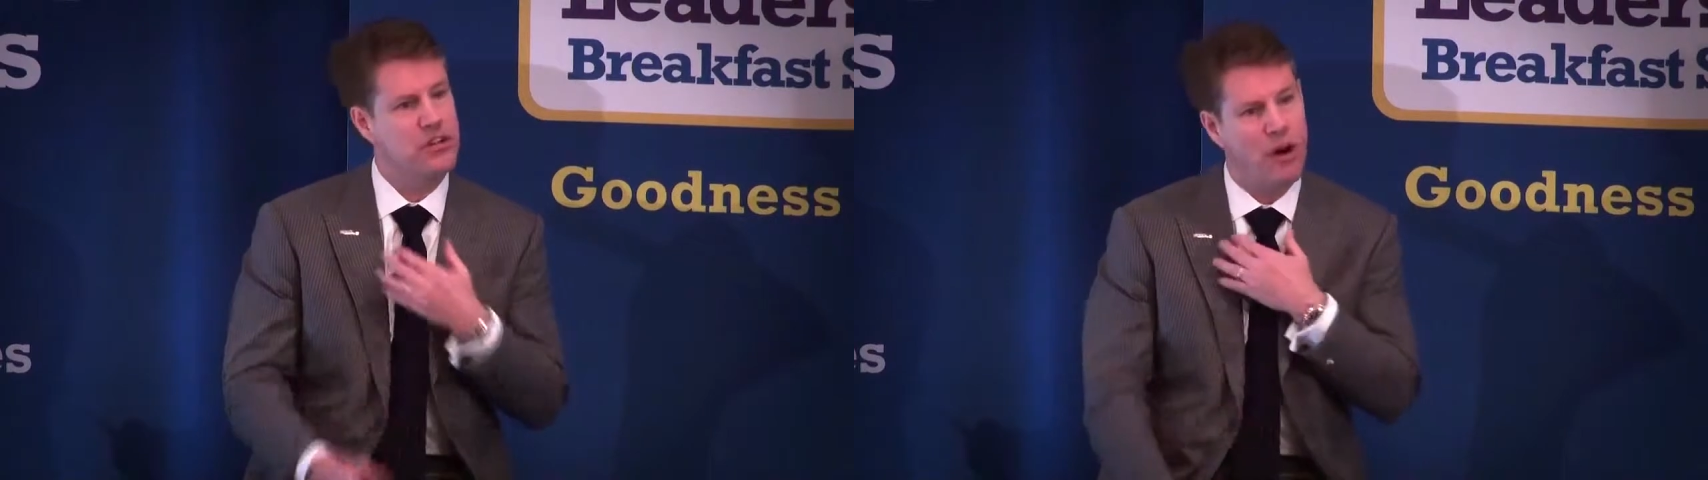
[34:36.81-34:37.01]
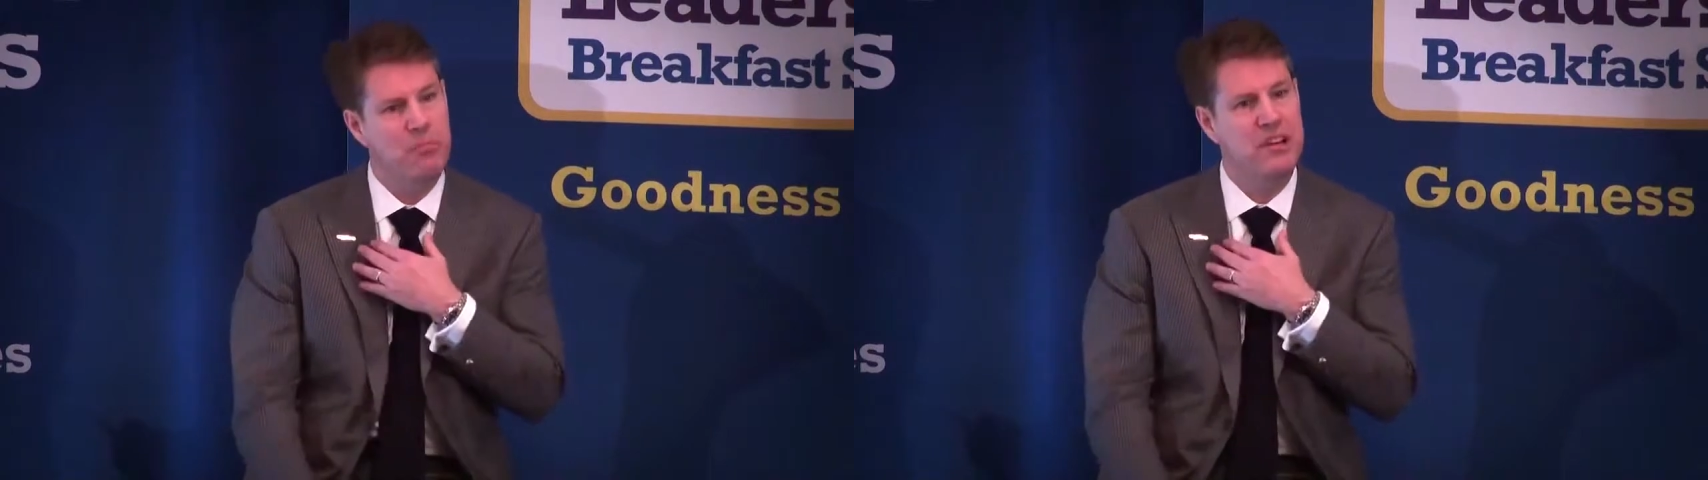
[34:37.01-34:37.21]

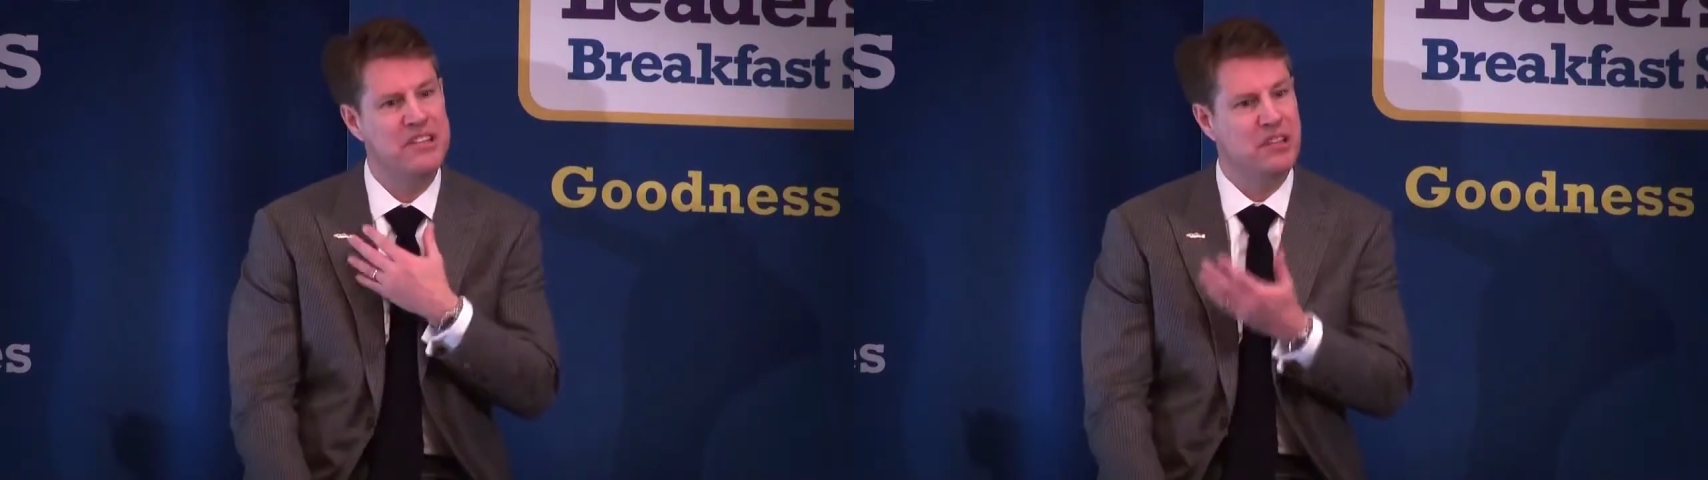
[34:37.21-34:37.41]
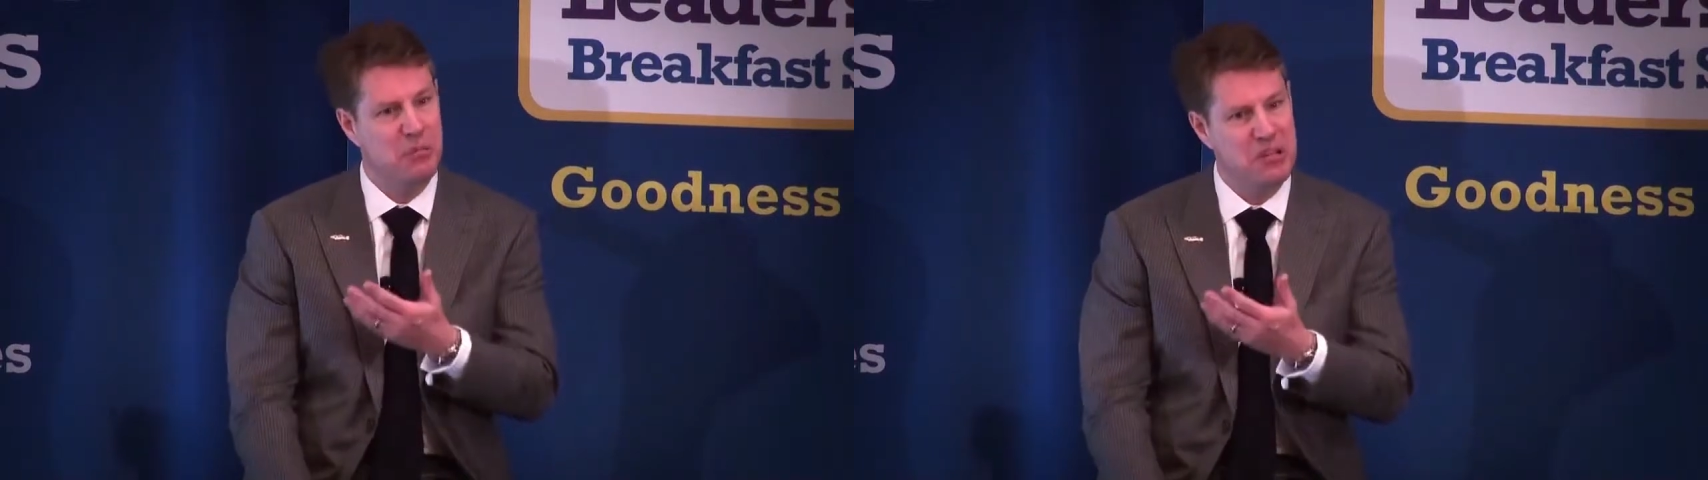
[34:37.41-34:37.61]
So our
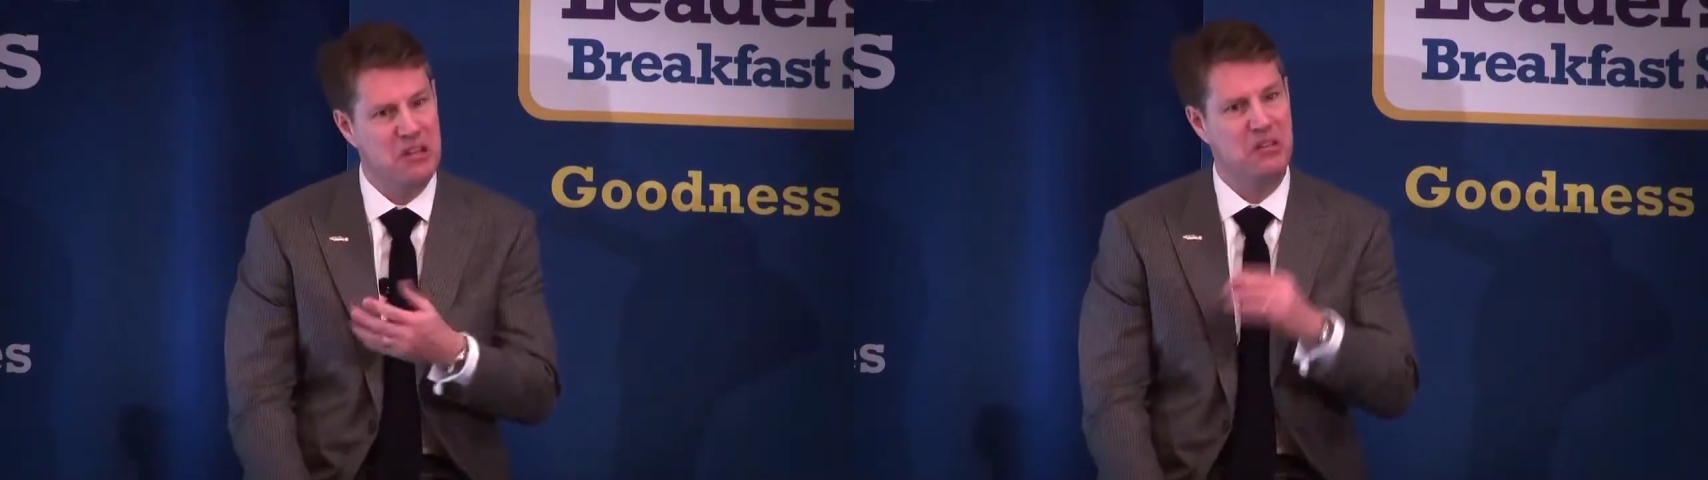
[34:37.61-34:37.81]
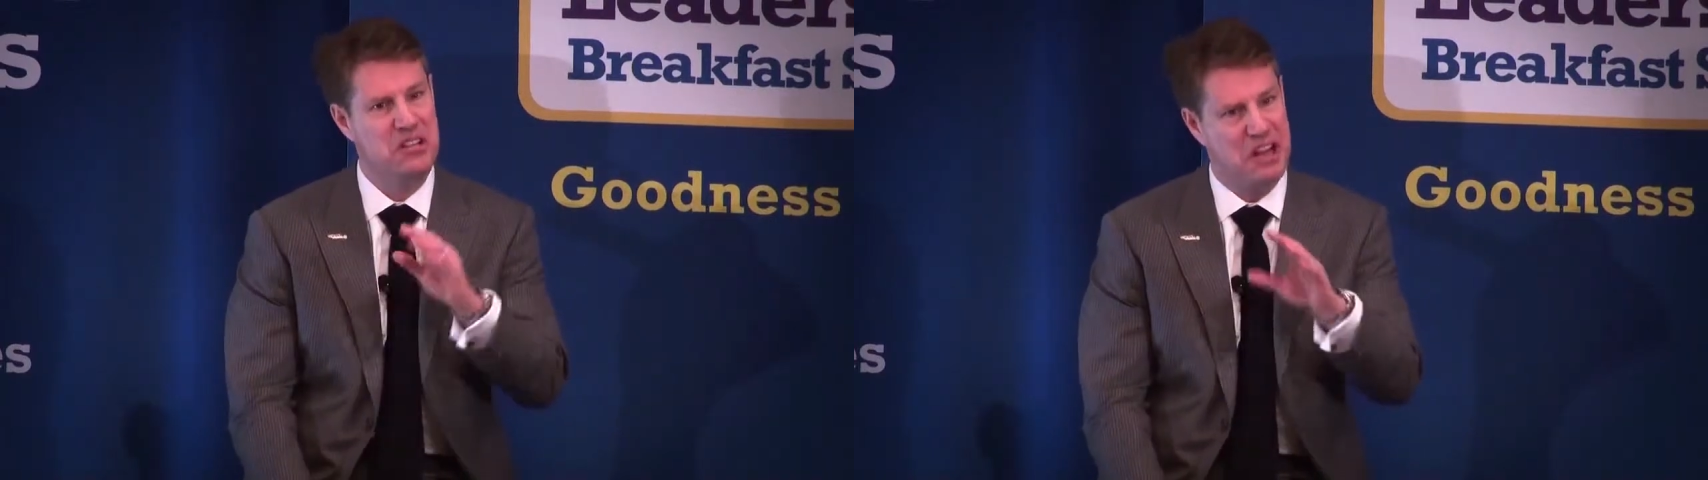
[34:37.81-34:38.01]
pin's a little bit
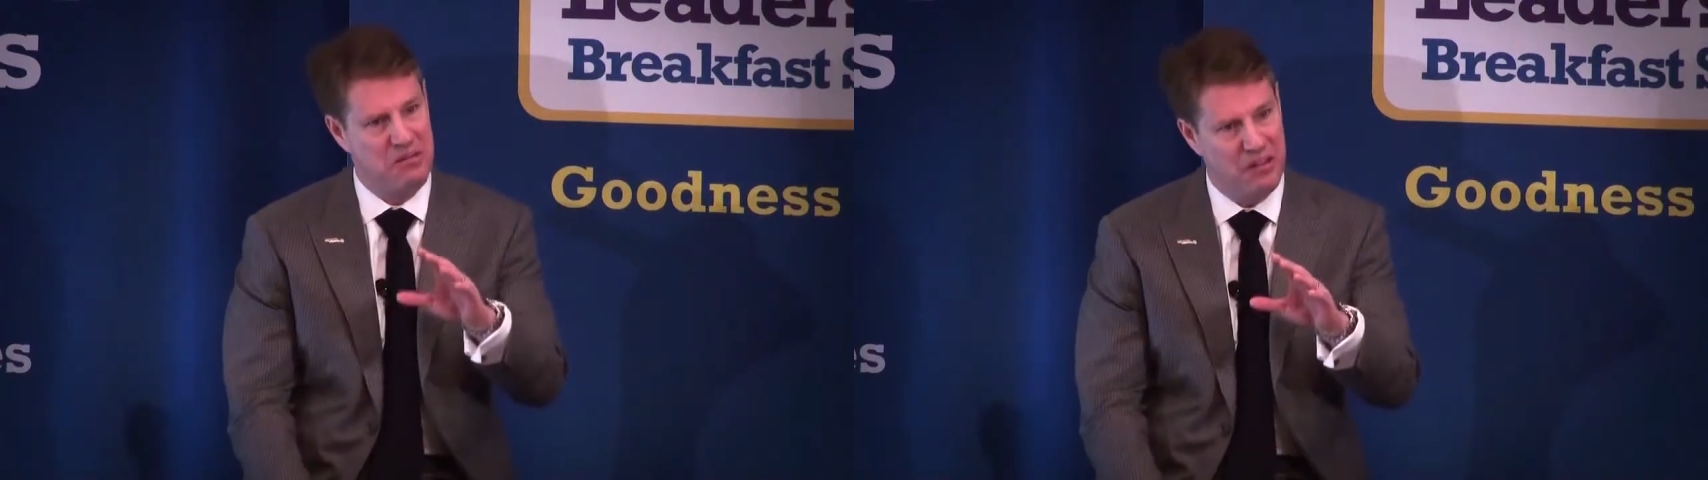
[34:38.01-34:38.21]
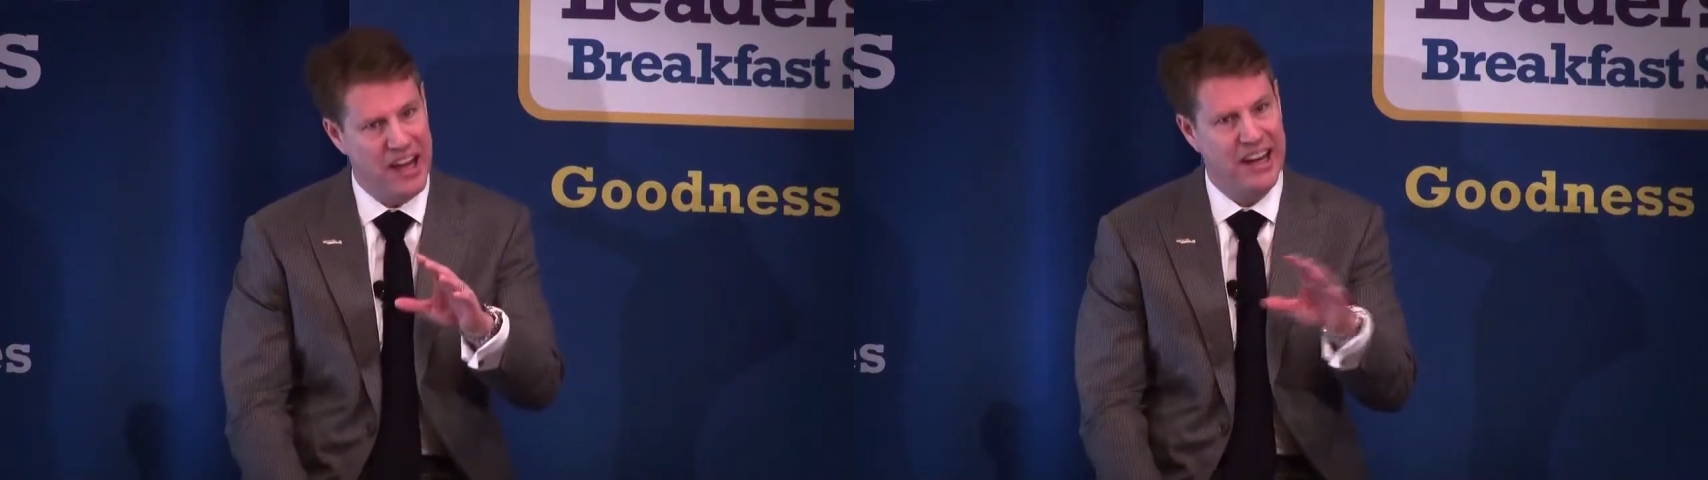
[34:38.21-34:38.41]
different. It's got a
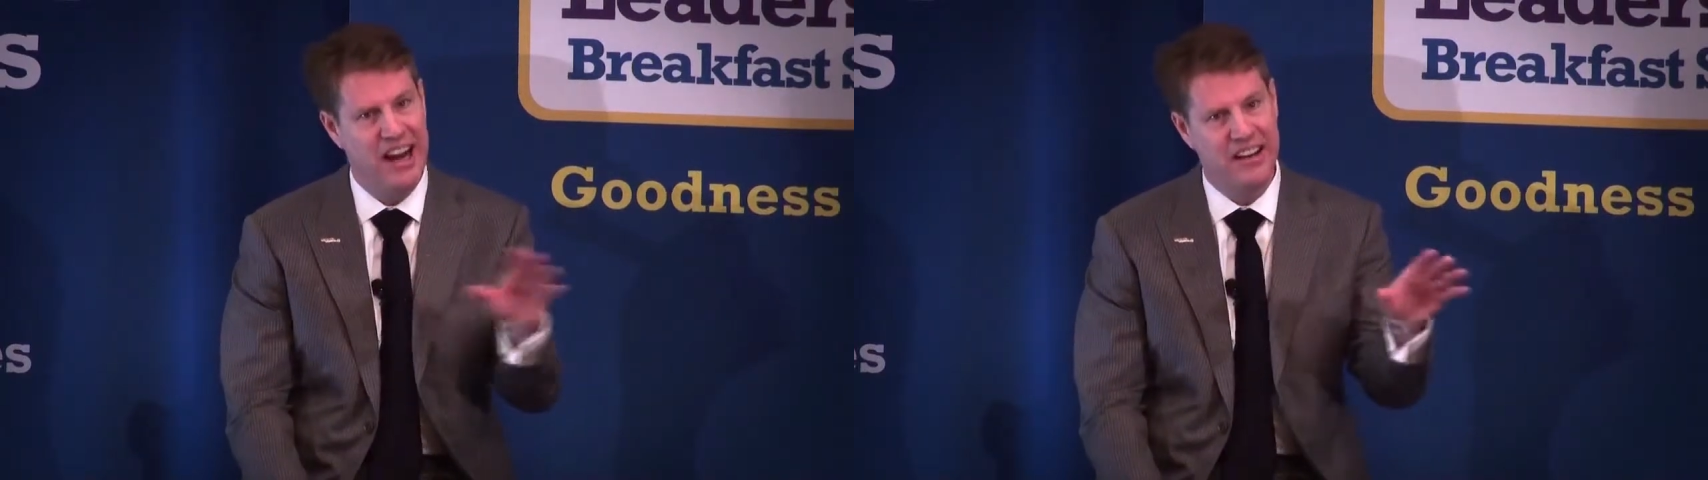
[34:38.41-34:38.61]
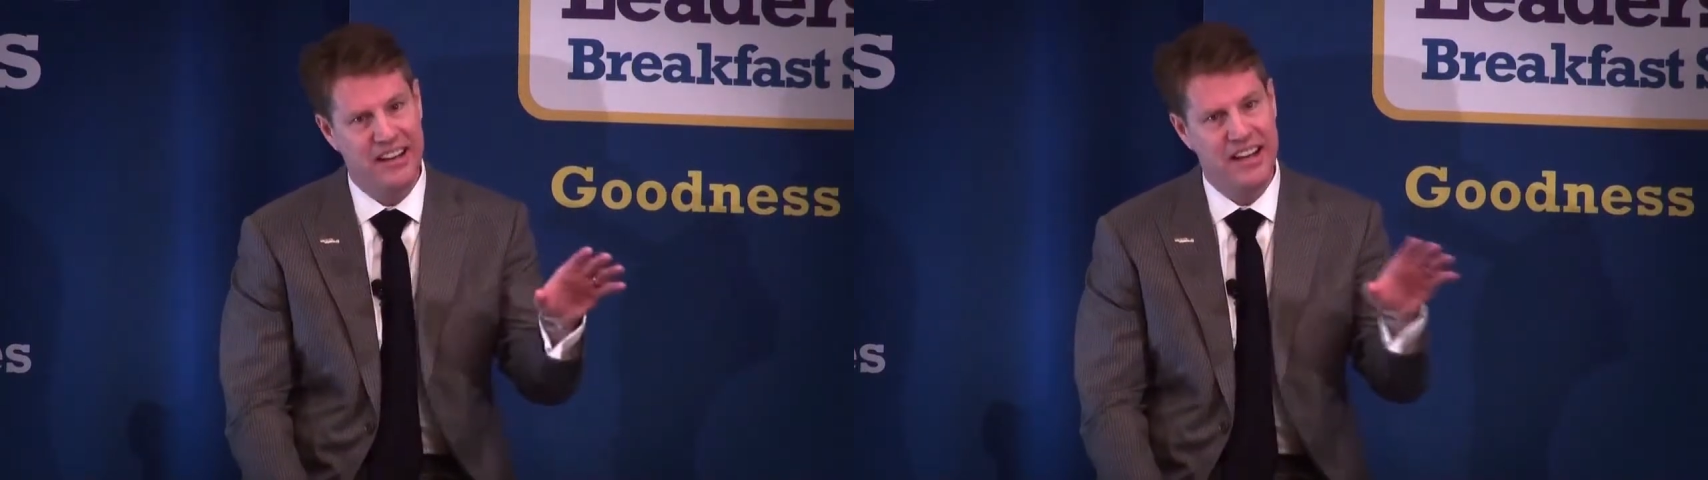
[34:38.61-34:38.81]
flag
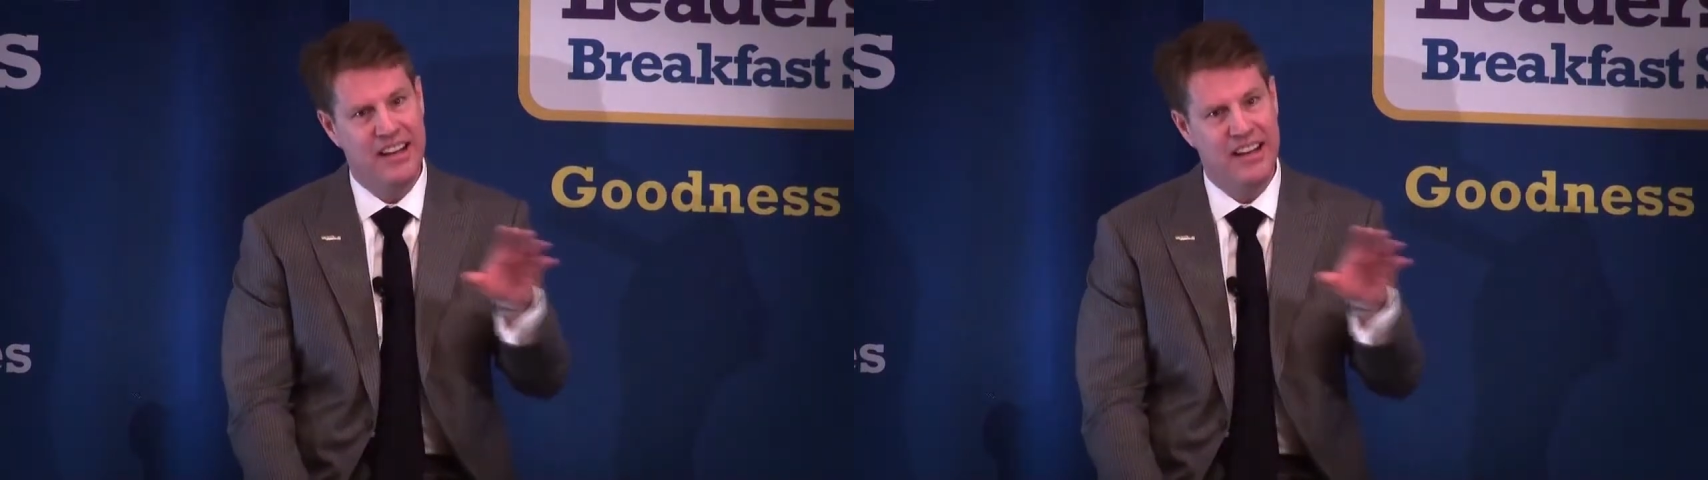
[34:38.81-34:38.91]
on it.